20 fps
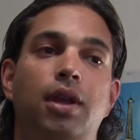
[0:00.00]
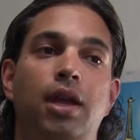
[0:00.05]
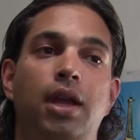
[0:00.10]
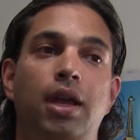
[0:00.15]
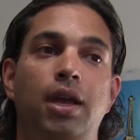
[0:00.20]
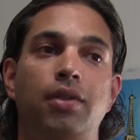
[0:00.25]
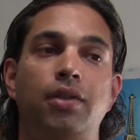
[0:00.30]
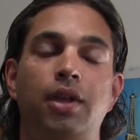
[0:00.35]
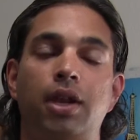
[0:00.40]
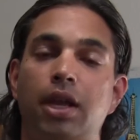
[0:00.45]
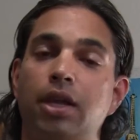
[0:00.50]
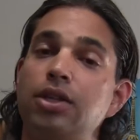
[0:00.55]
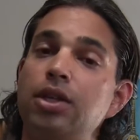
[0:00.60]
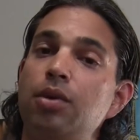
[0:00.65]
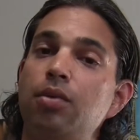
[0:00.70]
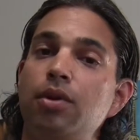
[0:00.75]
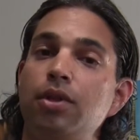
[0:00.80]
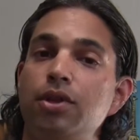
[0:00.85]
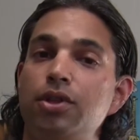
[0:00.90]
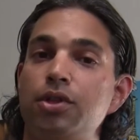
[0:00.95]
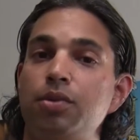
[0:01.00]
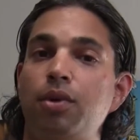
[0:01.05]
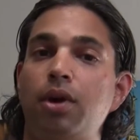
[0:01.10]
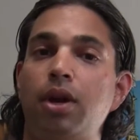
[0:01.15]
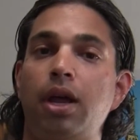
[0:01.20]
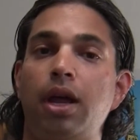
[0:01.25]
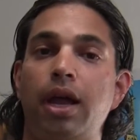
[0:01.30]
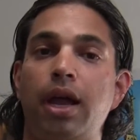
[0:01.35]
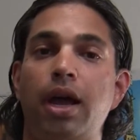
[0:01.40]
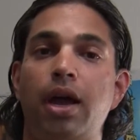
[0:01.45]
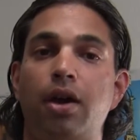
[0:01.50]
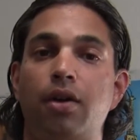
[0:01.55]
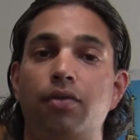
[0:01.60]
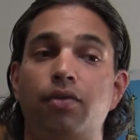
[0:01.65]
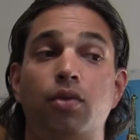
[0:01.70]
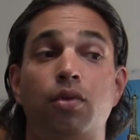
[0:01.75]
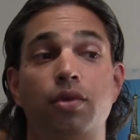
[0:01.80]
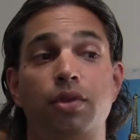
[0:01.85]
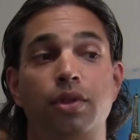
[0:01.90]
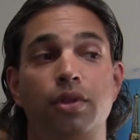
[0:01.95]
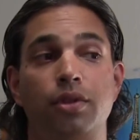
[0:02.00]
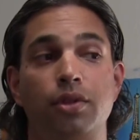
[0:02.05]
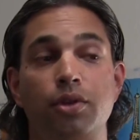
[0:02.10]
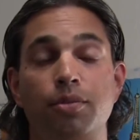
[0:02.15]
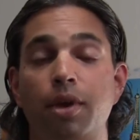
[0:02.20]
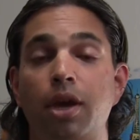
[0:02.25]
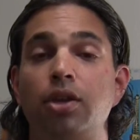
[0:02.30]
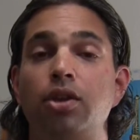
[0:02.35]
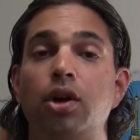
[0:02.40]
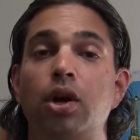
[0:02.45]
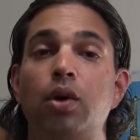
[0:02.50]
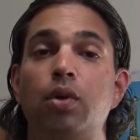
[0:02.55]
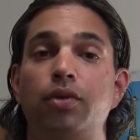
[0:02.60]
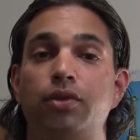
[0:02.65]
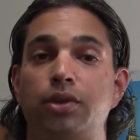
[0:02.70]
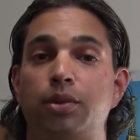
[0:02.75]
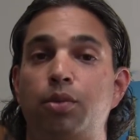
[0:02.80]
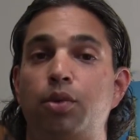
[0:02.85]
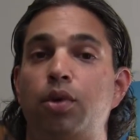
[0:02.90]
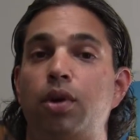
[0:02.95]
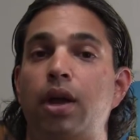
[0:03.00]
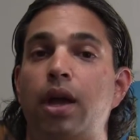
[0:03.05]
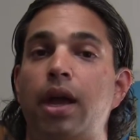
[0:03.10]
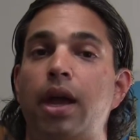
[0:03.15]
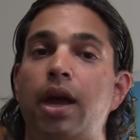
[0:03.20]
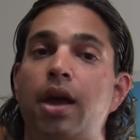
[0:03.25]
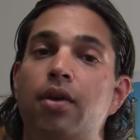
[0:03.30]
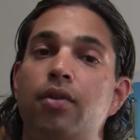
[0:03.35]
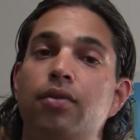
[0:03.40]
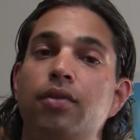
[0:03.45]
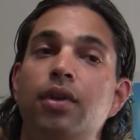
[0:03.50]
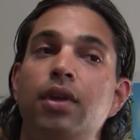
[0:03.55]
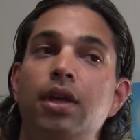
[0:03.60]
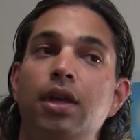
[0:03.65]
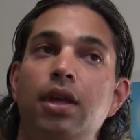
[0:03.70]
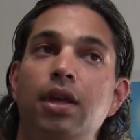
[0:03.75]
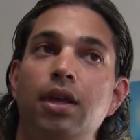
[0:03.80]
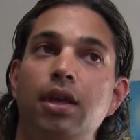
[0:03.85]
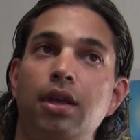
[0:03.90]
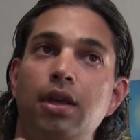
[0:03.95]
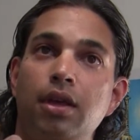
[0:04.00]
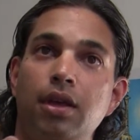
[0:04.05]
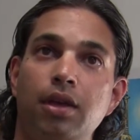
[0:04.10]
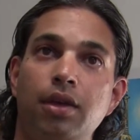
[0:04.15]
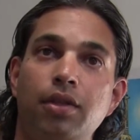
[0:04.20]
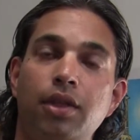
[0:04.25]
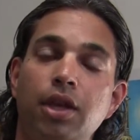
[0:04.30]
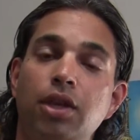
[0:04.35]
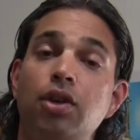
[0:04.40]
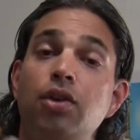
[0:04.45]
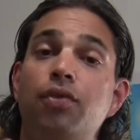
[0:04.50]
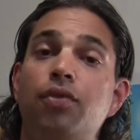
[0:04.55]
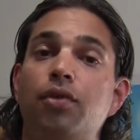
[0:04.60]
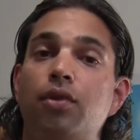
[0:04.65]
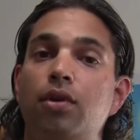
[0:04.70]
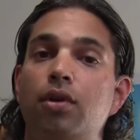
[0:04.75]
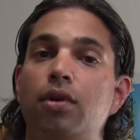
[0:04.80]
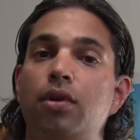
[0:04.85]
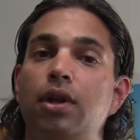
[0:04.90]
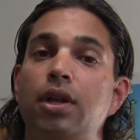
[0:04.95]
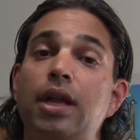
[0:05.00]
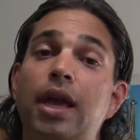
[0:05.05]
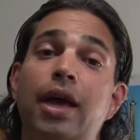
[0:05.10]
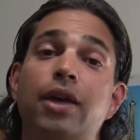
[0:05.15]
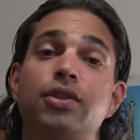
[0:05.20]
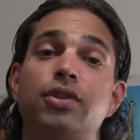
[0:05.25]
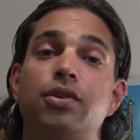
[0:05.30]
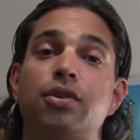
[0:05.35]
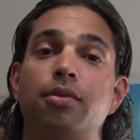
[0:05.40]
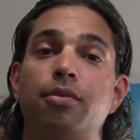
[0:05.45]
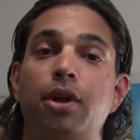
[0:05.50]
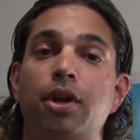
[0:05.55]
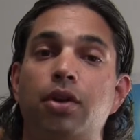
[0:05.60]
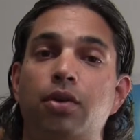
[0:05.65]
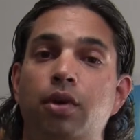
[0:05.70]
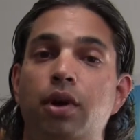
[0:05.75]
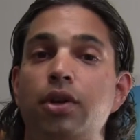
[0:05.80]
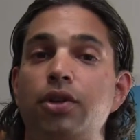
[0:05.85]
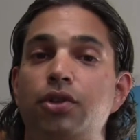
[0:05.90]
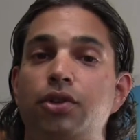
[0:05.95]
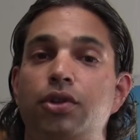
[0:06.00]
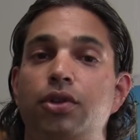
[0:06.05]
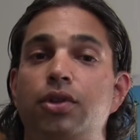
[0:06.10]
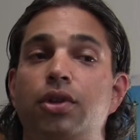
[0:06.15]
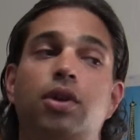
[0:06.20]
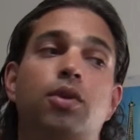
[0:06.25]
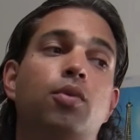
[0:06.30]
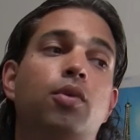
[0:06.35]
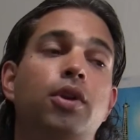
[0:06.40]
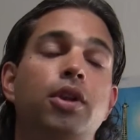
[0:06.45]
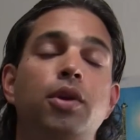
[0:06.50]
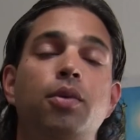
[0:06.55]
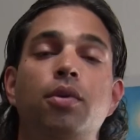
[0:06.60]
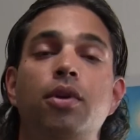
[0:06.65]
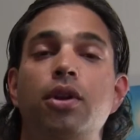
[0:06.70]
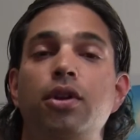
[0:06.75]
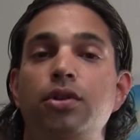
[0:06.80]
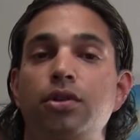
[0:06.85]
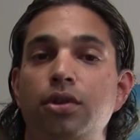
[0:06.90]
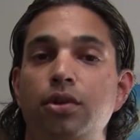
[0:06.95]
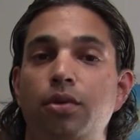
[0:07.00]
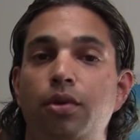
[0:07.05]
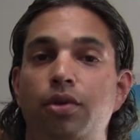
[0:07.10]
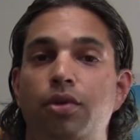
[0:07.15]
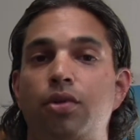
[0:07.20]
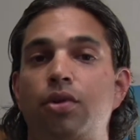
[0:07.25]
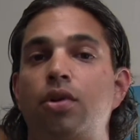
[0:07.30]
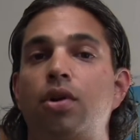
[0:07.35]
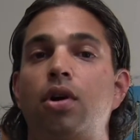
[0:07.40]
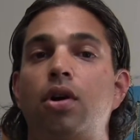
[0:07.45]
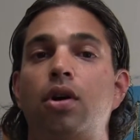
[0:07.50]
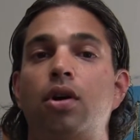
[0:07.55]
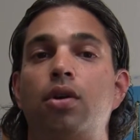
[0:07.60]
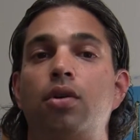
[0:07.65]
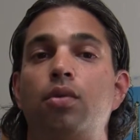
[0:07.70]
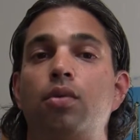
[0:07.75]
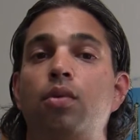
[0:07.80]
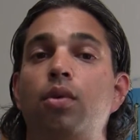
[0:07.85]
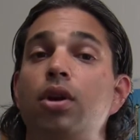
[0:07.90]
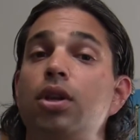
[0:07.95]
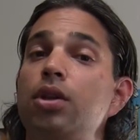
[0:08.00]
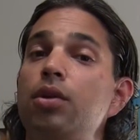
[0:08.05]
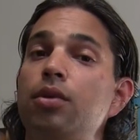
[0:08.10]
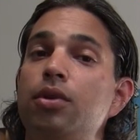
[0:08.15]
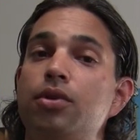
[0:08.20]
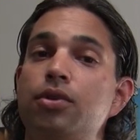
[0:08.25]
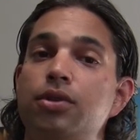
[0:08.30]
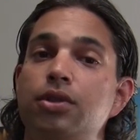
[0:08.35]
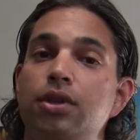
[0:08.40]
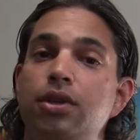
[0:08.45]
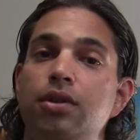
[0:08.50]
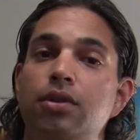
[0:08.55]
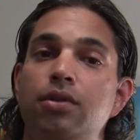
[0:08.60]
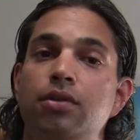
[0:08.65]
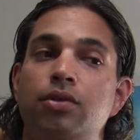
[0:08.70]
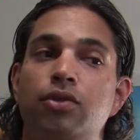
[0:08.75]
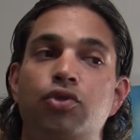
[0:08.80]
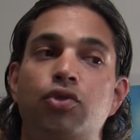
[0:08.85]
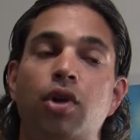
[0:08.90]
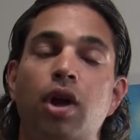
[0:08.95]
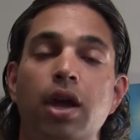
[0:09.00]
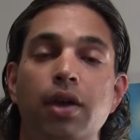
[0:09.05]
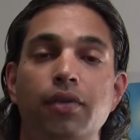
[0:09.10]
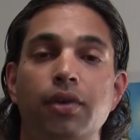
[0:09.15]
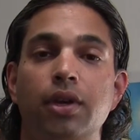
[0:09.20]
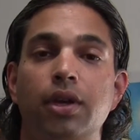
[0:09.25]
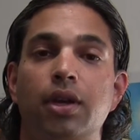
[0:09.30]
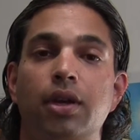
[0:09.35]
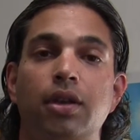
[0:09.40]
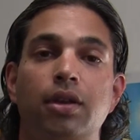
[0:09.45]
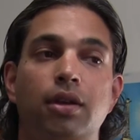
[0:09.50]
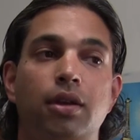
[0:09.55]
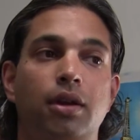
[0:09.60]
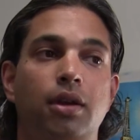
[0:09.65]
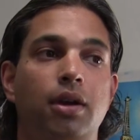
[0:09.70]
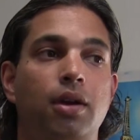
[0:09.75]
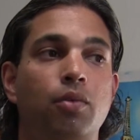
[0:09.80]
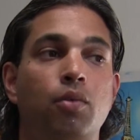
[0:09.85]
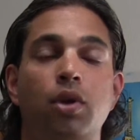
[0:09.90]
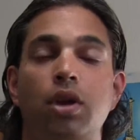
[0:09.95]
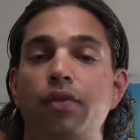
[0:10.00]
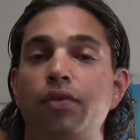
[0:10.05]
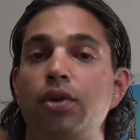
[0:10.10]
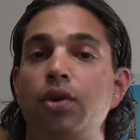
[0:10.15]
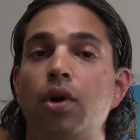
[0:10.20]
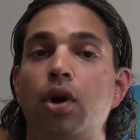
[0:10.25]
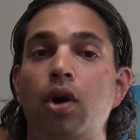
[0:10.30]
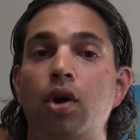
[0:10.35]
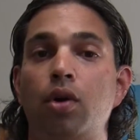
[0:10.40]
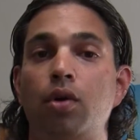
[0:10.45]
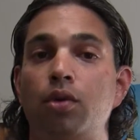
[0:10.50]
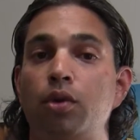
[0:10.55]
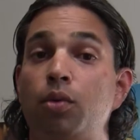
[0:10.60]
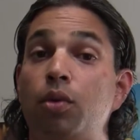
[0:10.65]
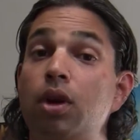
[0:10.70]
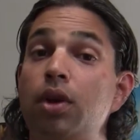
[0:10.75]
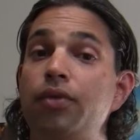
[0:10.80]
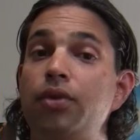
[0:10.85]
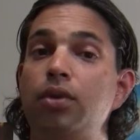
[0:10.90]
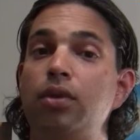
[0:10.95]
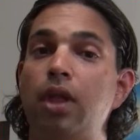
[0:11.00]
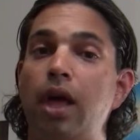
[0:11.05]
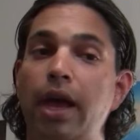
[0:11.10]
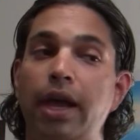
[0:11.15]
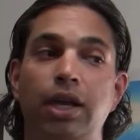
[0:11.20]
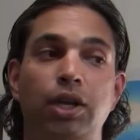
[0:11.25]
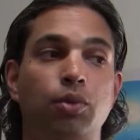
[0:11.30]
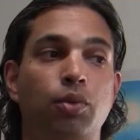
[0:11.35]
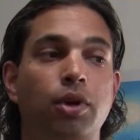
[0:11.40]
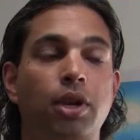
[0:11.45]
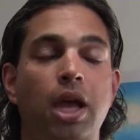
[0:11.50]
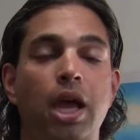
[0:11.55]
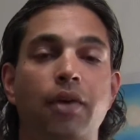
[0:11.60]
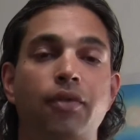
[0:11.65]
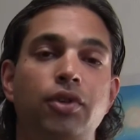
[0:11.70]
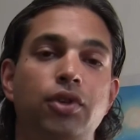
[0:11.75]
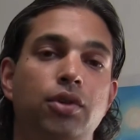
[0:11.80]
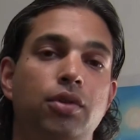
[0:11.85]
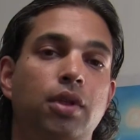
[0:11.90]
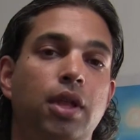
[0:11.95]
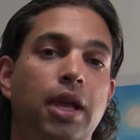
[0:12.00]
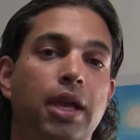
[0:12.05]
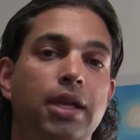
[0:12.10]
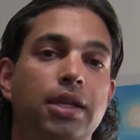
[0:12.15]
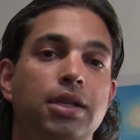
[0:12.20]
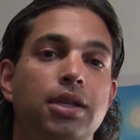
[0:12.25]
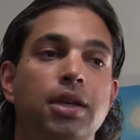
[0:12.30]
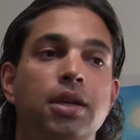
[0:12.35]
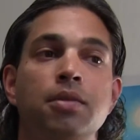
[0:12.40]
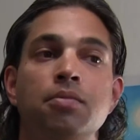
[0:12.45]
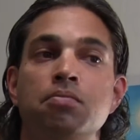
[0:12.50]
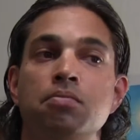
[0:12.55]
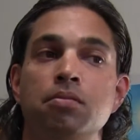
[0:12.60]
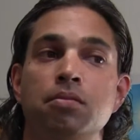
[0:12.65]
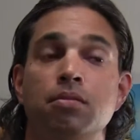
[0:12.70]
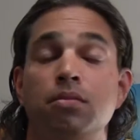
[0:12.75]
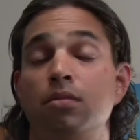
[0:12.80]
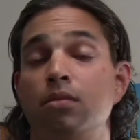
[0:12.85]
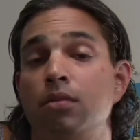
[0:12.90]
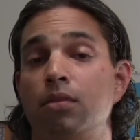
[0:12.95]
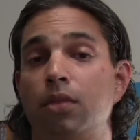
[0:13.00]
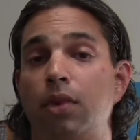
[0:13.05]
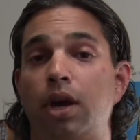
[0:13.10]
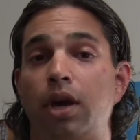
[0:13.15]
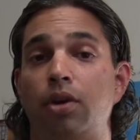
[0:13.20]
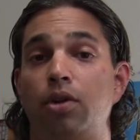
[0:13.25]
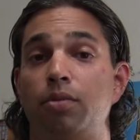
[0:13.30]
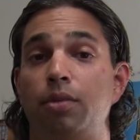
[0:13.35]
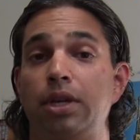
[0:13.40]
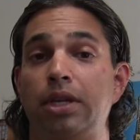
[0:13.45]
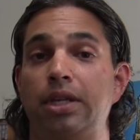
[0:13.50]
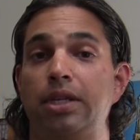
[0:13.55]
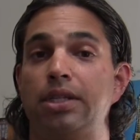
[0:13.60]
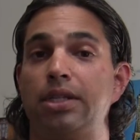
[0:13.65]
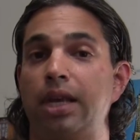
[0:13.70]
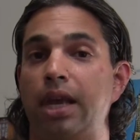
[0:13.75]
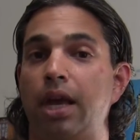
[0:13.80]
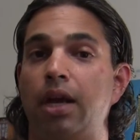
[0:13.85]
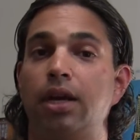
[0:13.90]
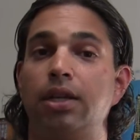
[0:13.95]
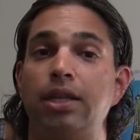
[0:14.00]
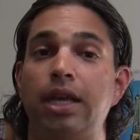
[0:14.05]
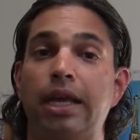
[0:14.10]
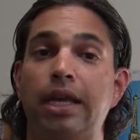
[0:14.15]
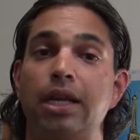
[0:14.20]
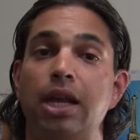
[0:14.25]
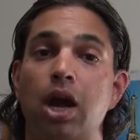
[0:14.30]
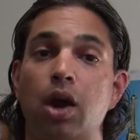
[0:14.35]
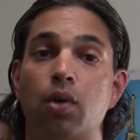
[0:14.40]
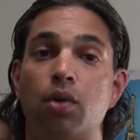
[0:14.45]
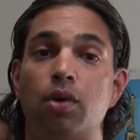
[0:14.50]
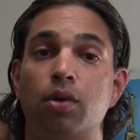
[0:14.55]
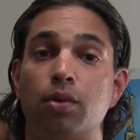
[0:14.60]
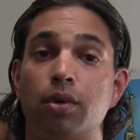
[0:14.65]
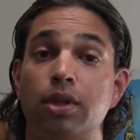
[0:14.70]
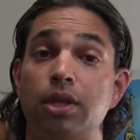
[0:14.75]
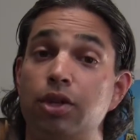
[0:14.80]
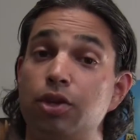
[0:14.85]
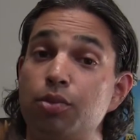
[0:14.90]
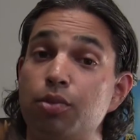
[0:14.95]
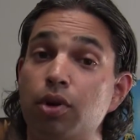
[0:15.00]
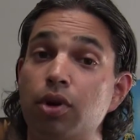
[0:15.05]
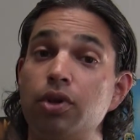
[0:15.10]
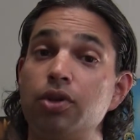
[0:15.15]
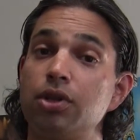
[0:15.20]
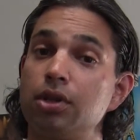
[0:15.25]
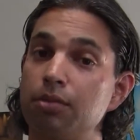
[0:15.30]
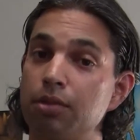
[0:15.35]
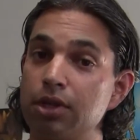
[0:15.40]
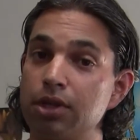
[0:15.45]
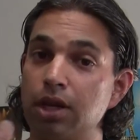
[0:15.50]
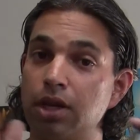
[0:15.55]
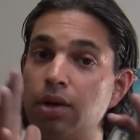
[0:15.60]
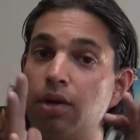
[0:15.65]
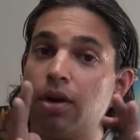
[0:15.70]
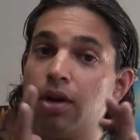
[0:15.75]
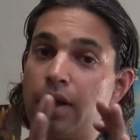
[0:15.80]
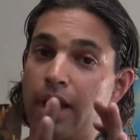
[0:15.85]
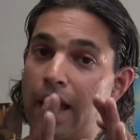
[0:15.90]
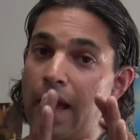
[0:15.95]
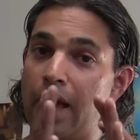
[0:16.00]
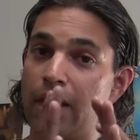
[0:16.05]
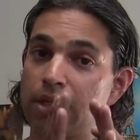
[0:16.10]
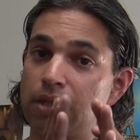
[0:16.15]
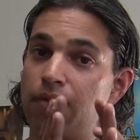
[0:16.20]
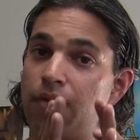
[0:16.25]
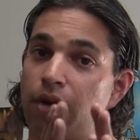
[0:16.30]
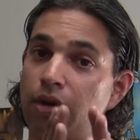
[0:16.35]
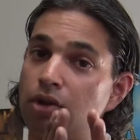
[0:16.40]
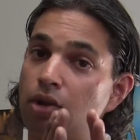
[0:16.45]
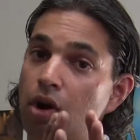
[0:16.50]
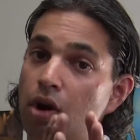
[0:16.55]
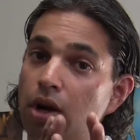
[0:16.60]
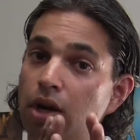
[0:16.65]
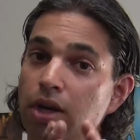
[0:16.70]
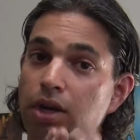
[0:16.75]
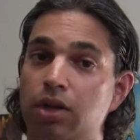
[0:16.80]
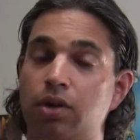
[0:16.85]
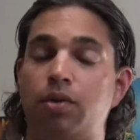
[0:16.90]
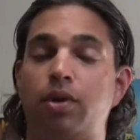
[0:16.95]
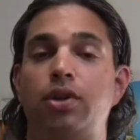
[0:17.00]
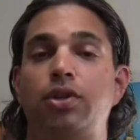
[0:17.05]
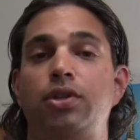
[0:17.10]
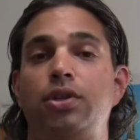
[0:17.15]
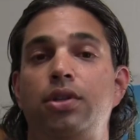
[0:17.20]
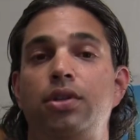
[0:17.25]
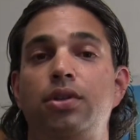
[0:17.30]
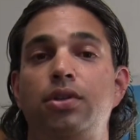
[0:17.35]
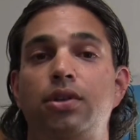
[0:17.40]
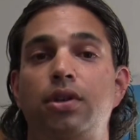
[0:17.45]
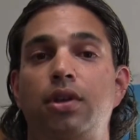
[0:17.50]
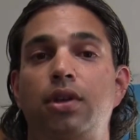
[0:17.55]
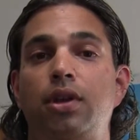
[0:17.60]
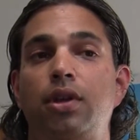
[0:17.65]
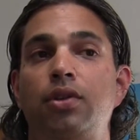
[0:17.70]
And then I can say, well, this is what I have. Or you may know some of what I have. Thank you for answering my questions. Like, what do you want to do with your car? Where are you interested in driving it? What have you owned? What have you liked? What haven't you liked? I don't mean to say I'm going to take an hour with each person, because I know how to ask very targeted questions.